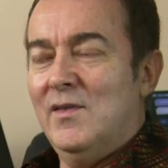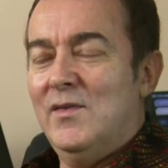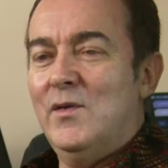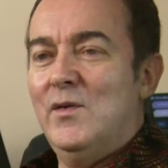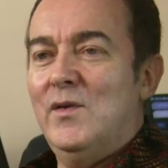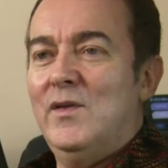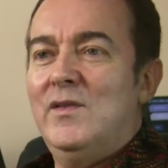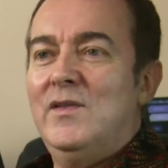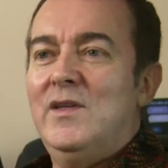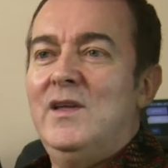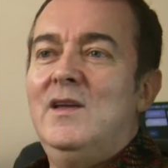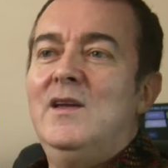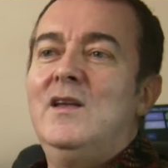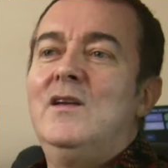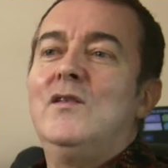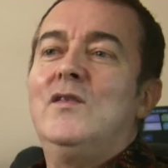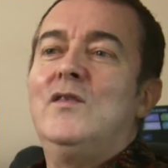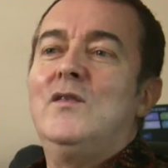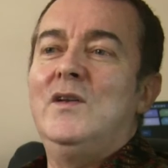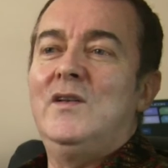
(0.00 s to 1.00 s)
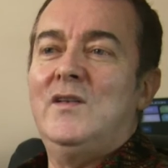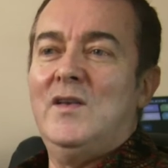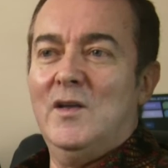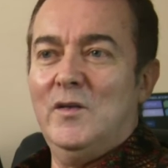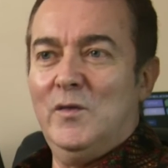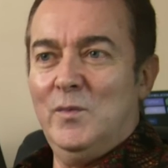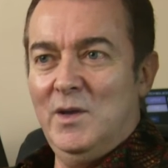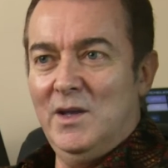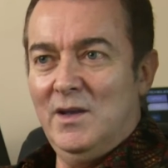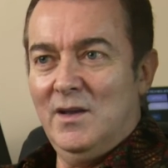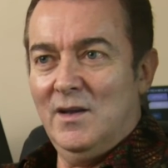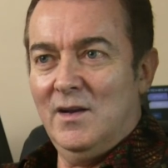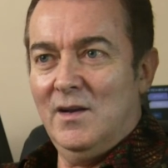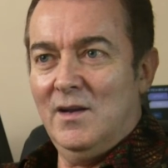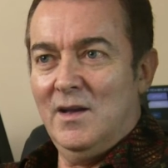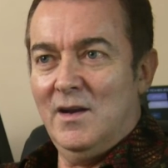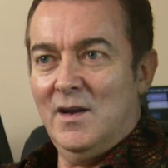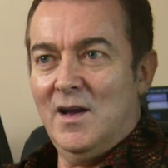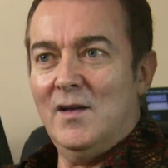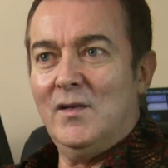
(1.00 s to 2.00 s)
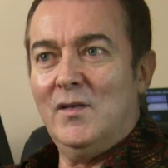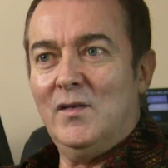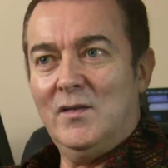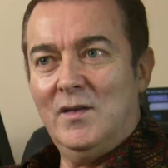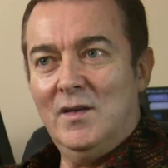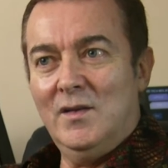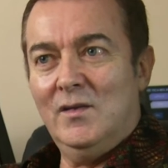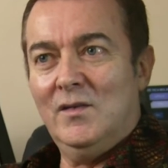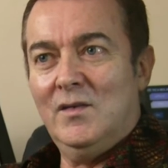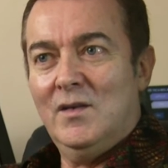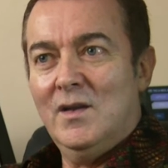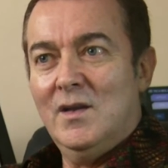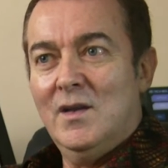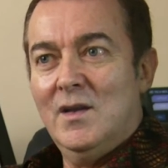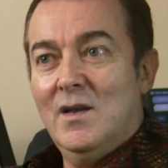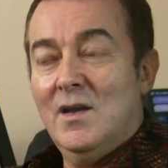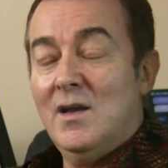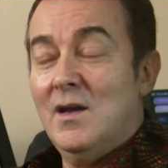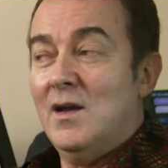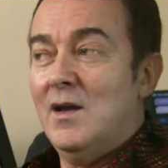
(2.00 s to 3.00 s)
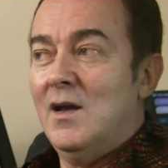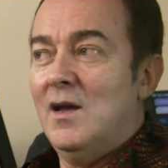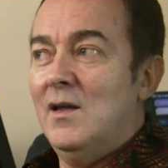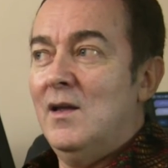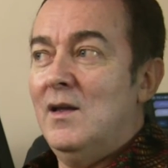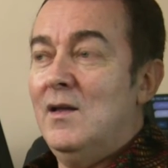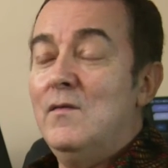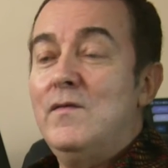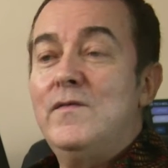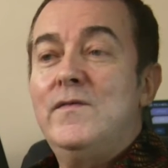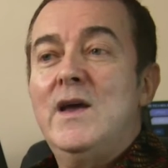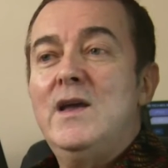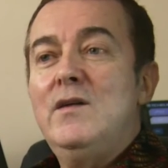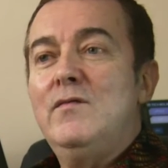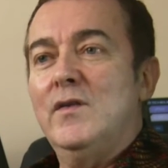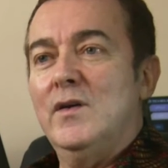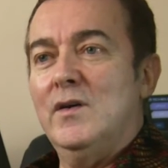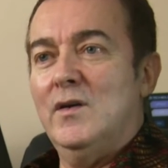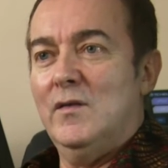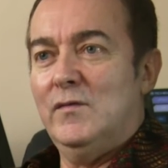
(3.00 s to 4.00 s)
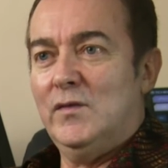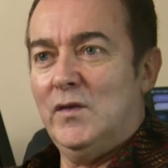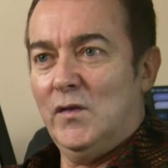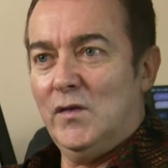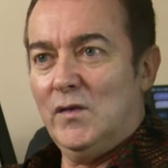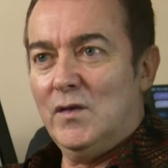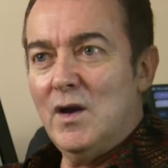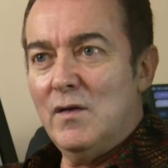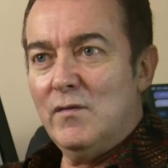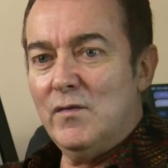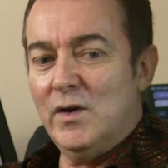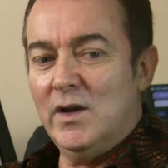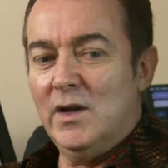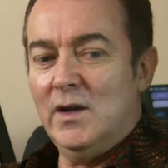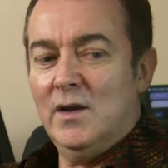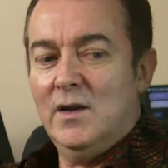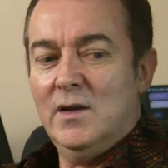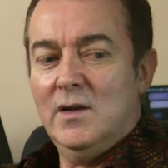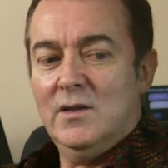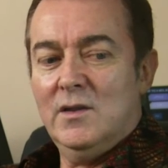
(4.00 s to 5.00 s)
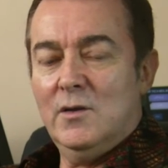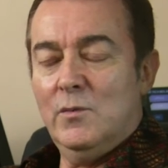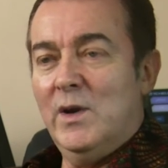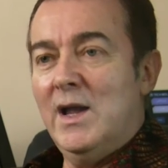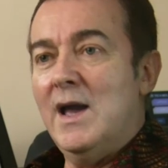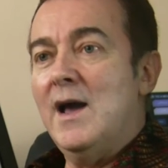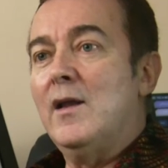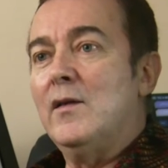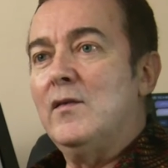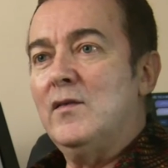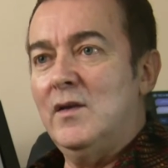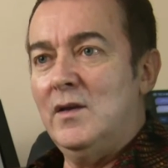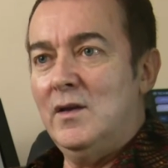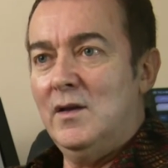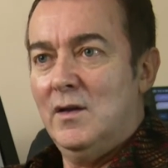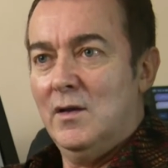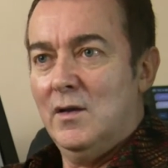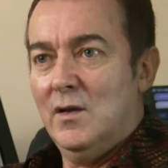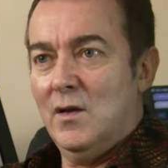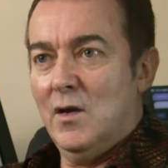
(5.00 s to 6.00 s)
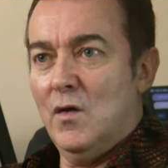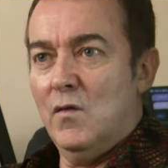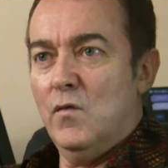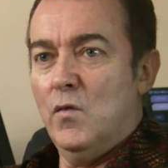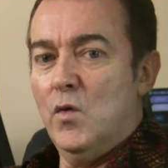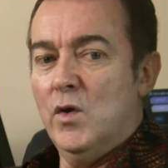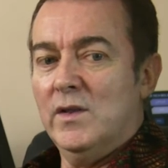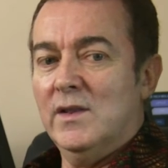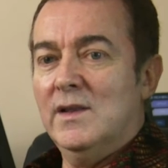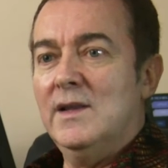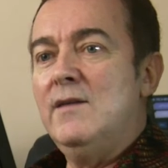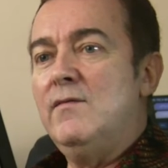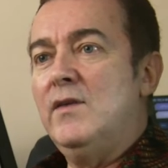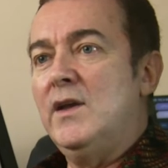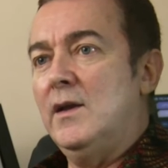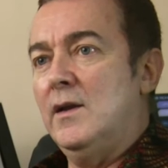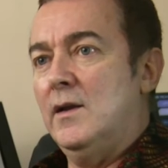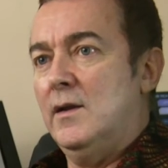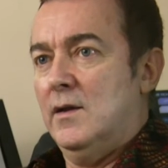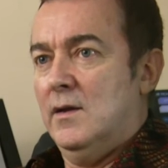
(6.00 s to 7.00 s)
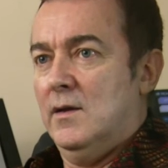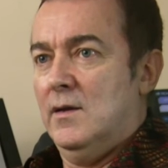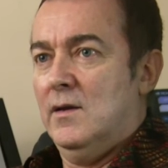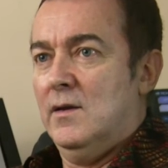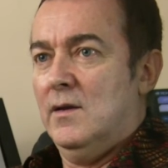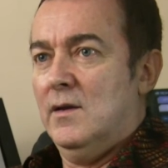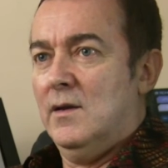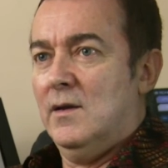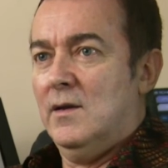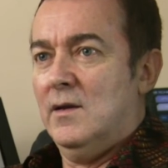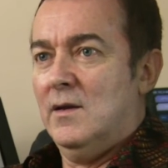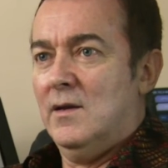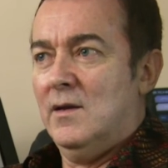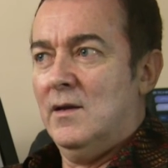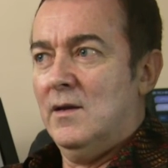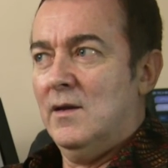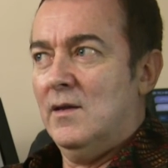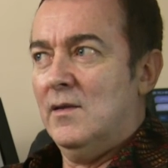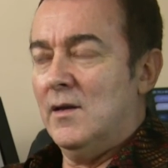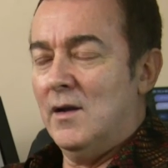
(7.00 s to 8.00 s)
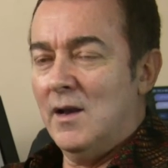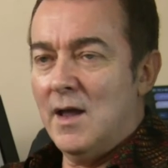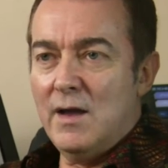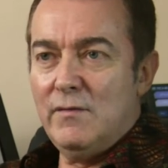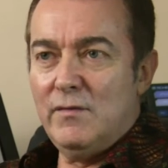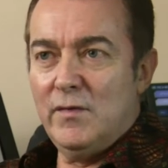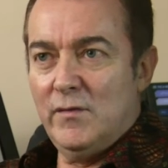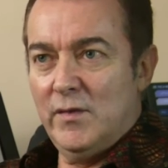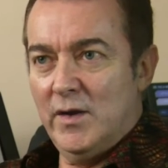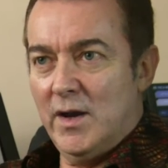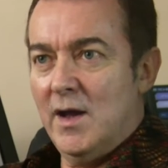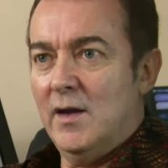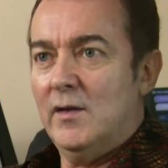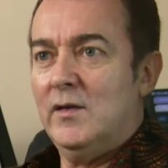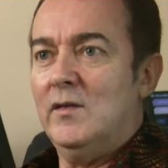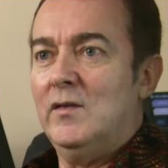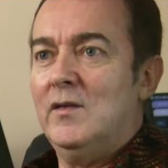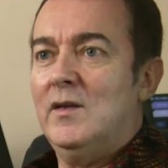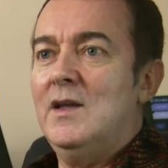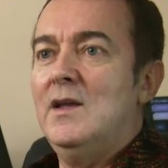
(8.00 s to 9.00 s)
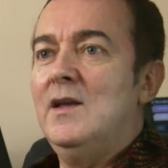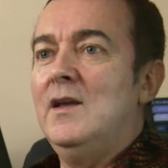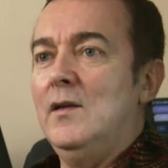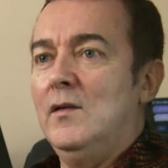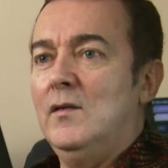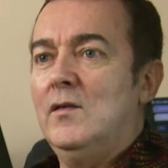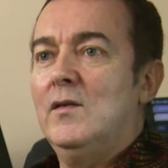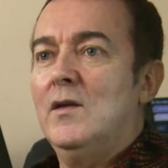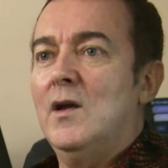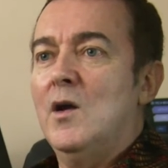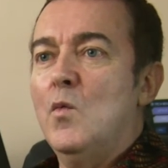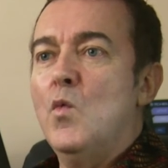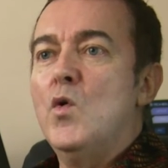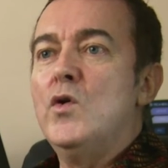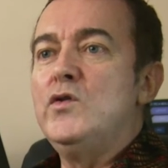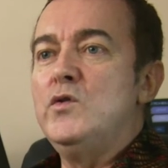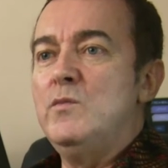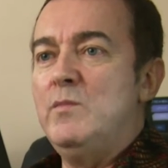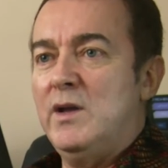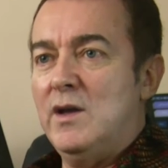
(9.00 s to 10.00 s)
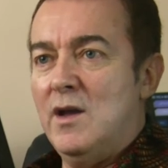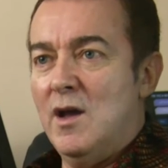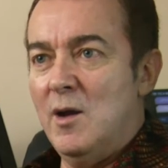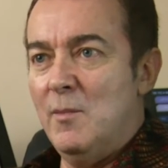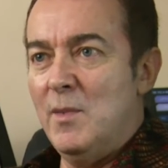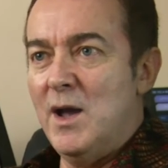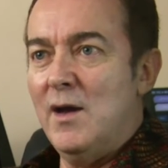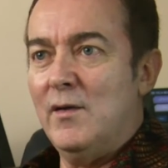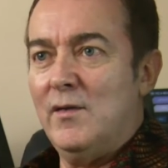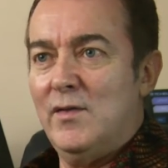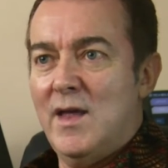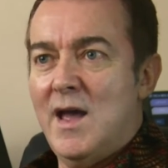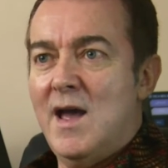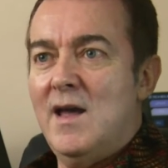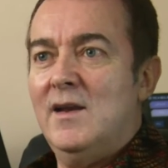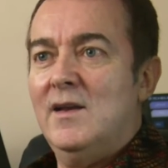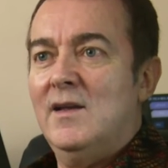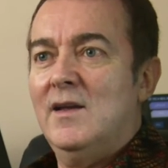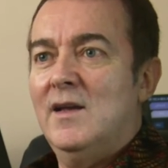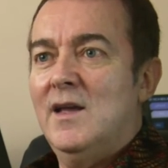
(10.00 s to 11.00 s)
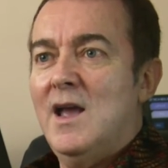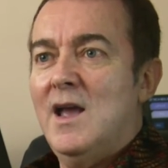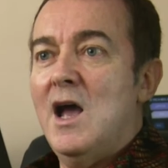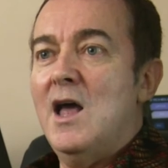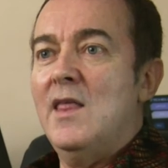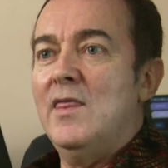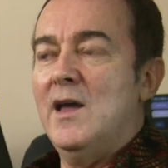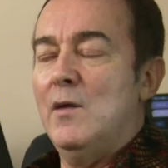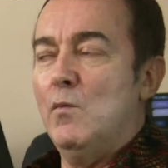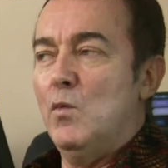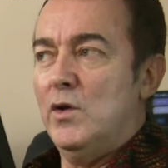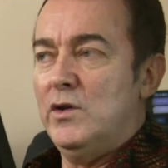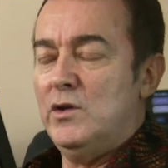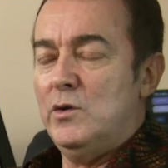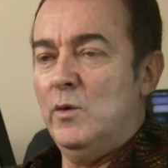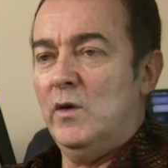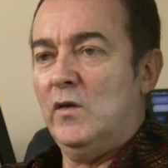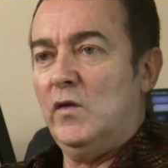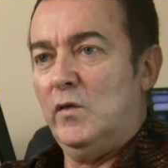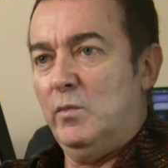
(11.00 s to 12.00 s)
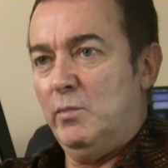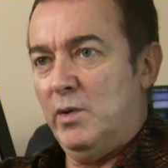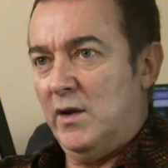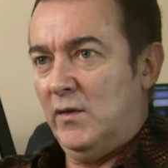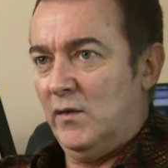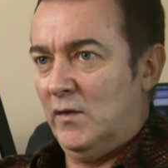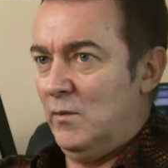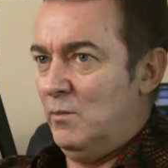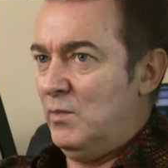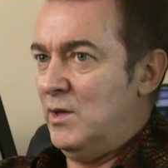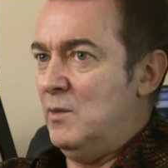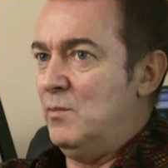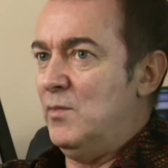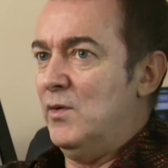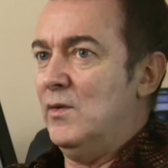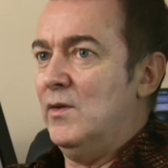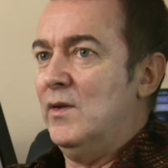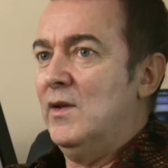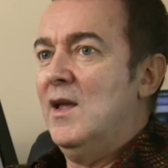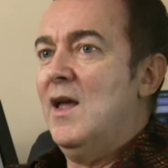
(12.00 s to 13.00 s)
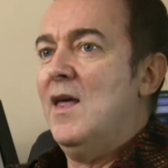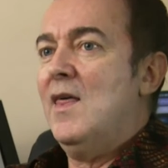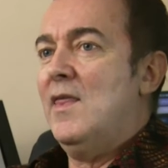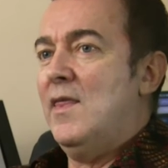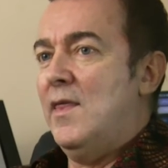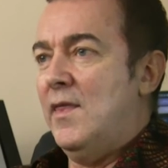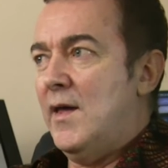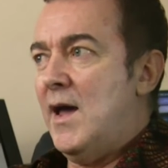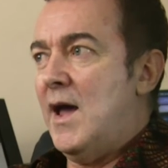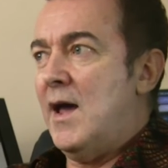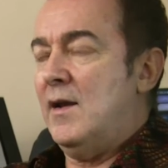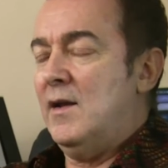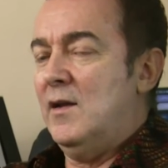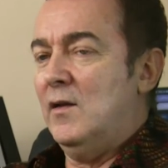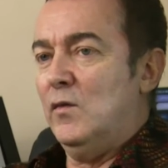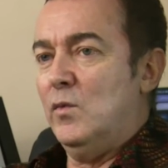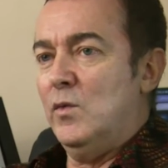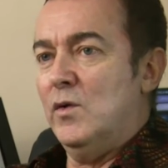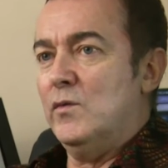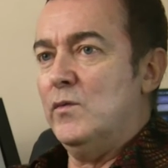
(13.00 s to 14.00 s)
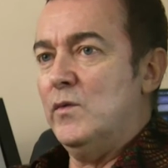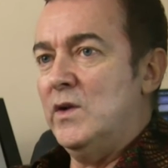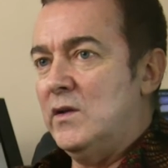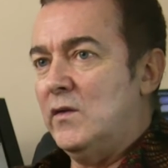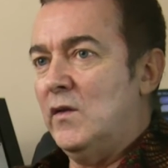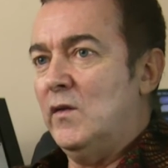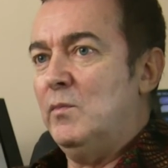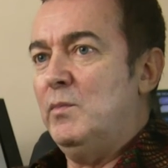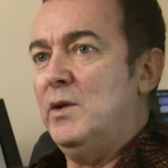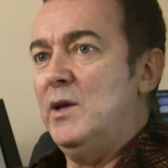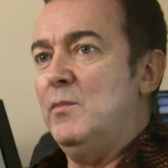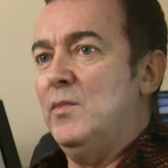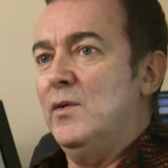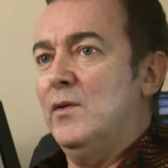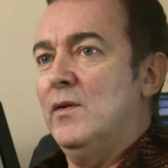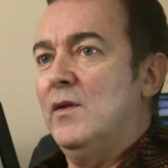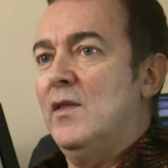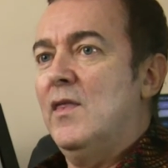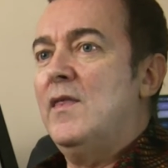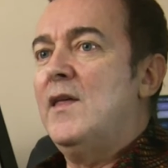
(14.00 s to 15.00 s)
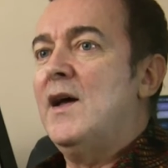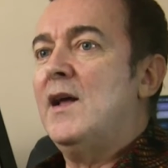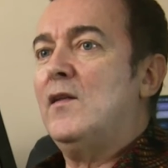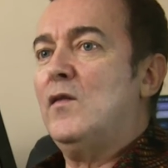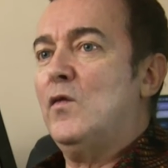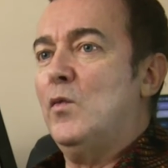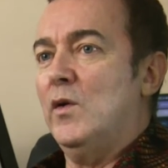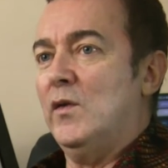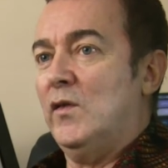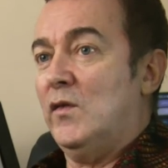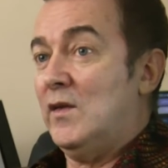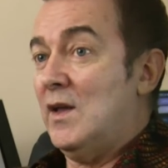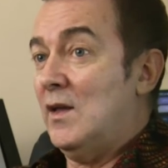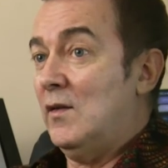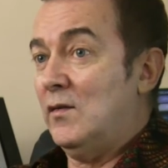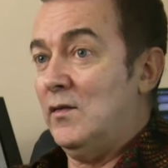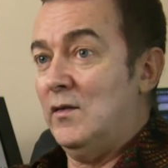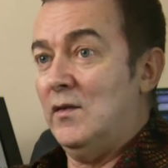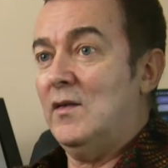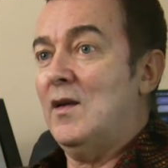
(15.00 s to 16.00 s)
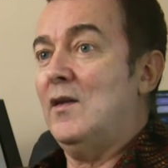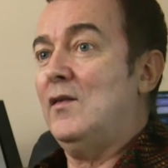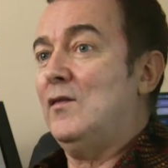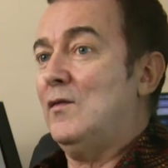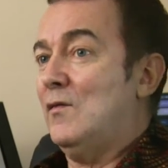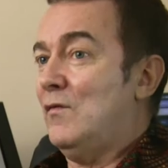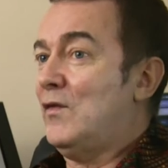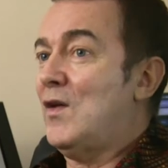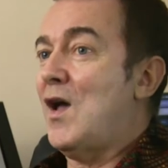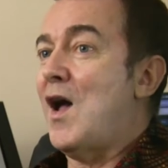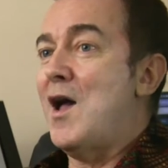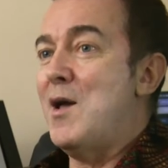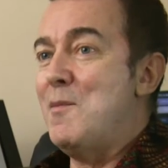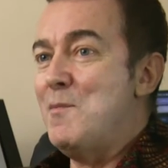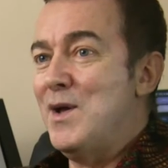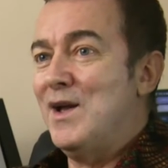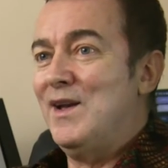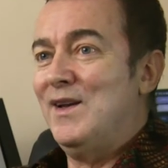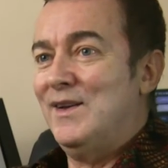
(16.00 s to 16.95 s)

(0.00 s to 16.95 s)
the the industry tells me an, an artist is, uh, in favor of discovering the reality of what living the life of an artist is and what you become out of that and then what you express to people. That is what reaches people. That's what stands the test of time.